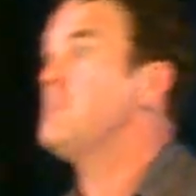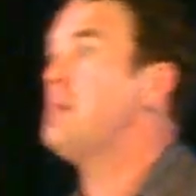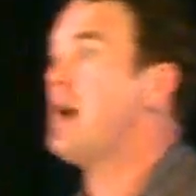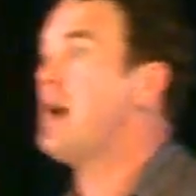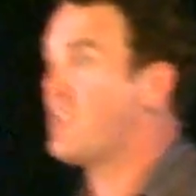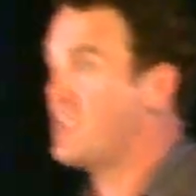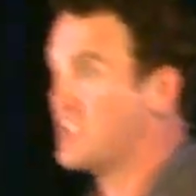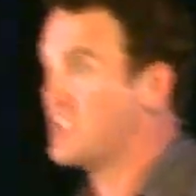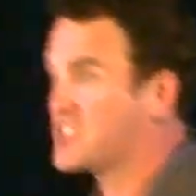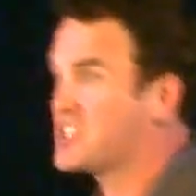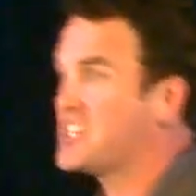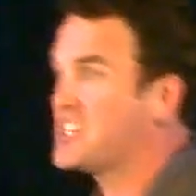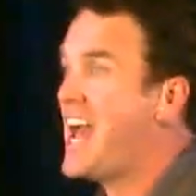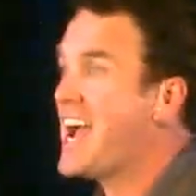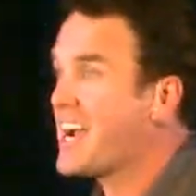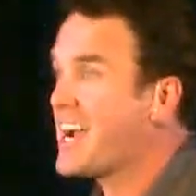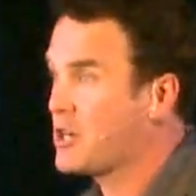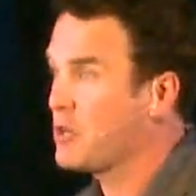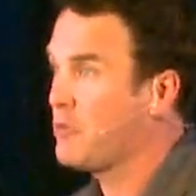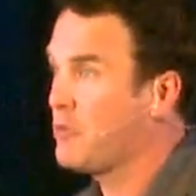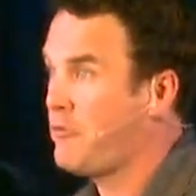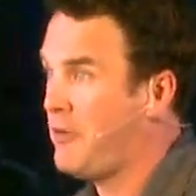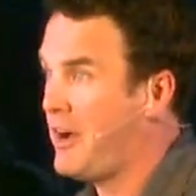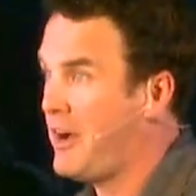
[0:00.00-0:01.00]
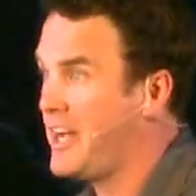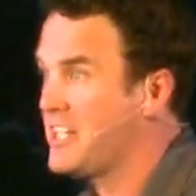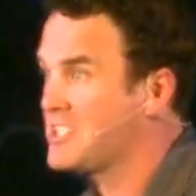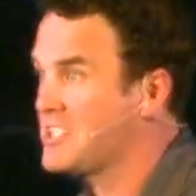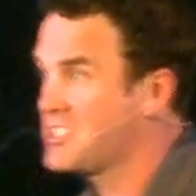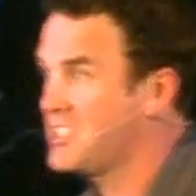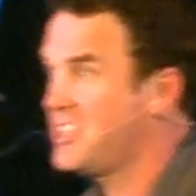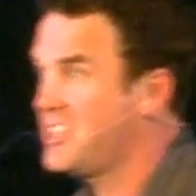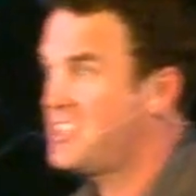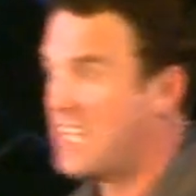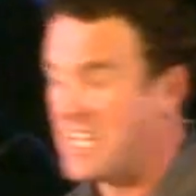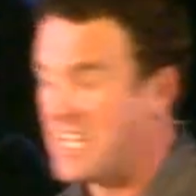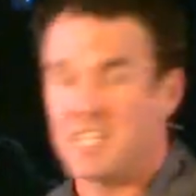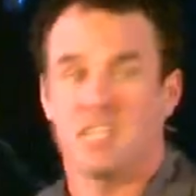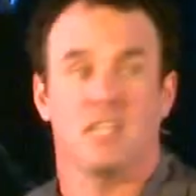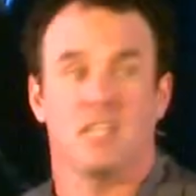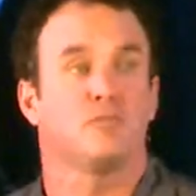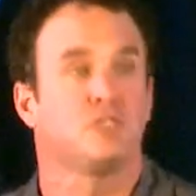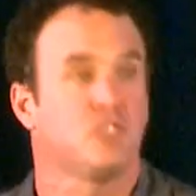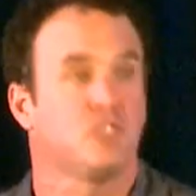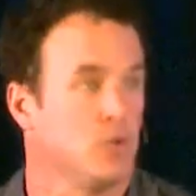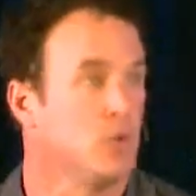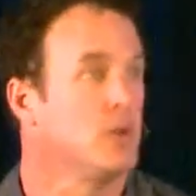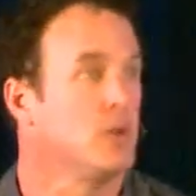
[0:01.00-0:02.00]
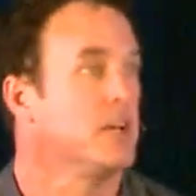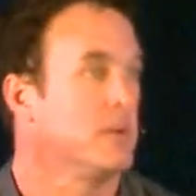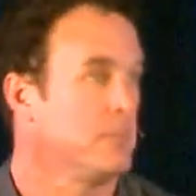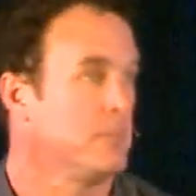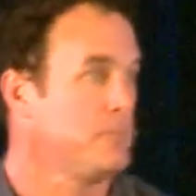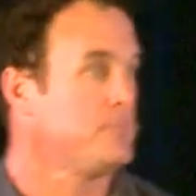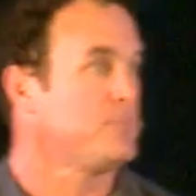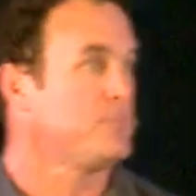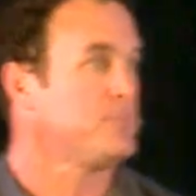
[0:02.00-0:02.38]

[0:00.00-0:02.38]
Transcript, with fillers: by the sacrifice that they give to him.